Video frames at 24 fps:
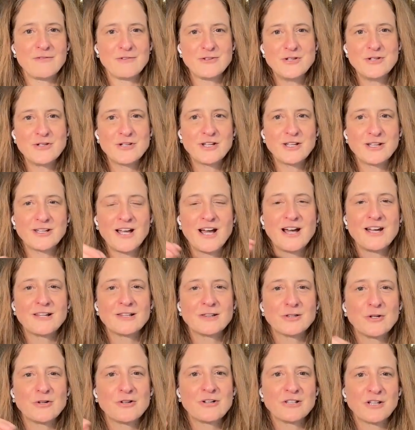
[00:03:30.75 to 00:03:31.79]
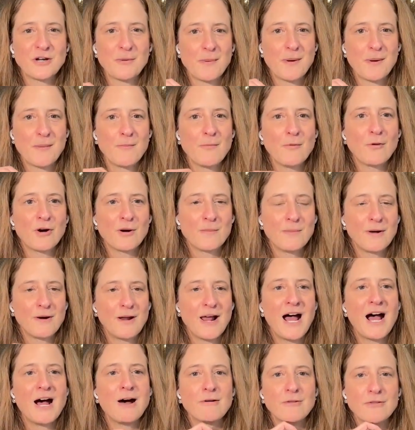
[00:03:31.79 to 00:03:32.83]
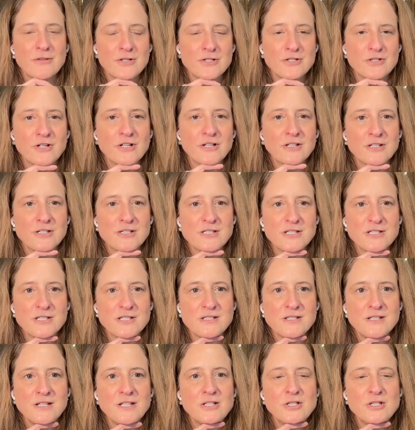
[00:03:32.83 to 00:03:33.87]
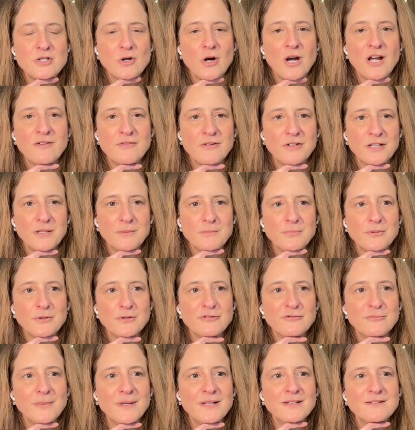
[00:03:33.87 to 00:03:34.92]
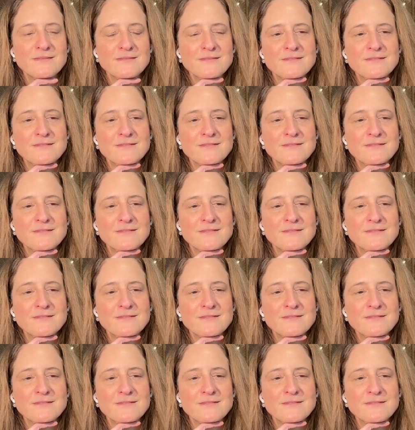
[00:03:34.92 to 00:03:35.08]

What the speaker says: And you can kind of learn a little bit more about how the drug is driving improvement.